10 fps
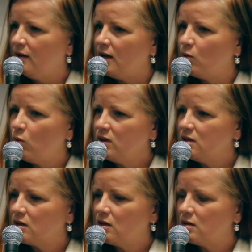And what
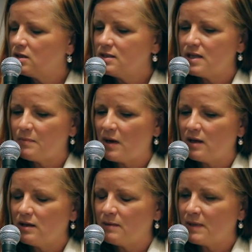the concept
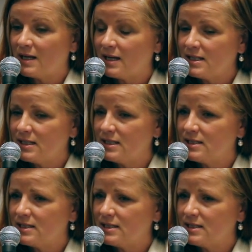behind it